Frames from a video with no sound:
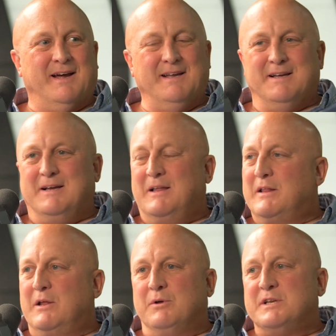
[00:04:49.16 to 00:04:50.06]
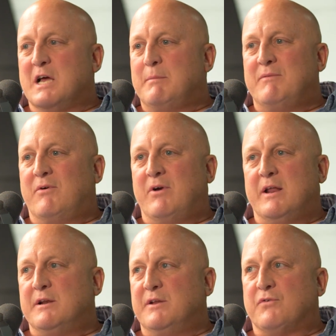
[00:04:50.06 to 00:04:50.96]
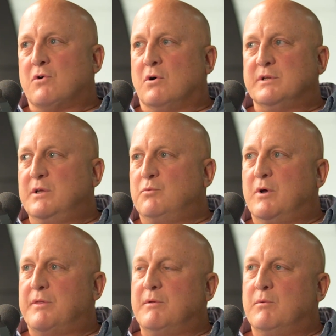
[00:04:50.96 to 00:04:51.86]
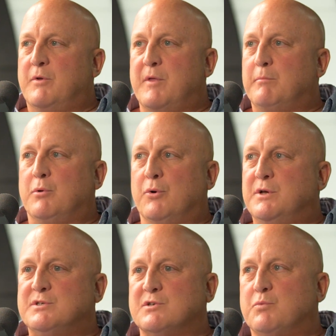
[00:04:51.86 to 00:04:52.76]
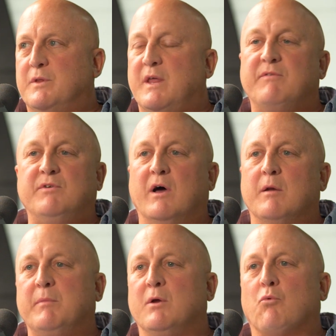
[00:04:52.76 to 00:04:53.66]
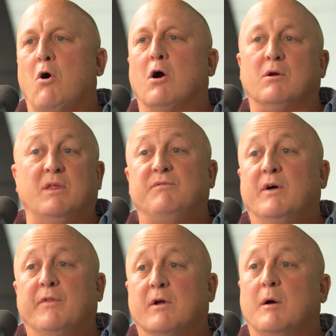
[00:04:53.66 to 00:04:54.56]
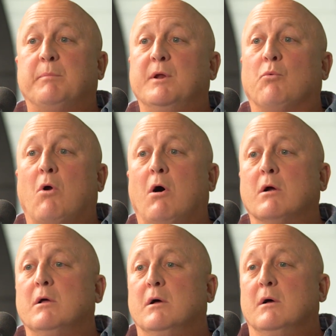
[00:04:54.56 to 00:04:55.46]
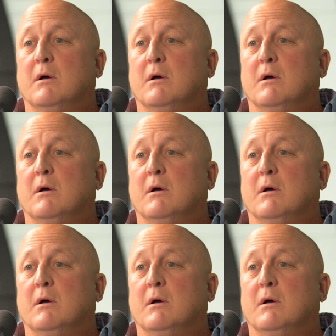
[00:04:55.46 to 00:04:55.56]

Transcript: Right? The only time I've ever had a difficulty with employees is when they've done me wrong or they've done the company wrong.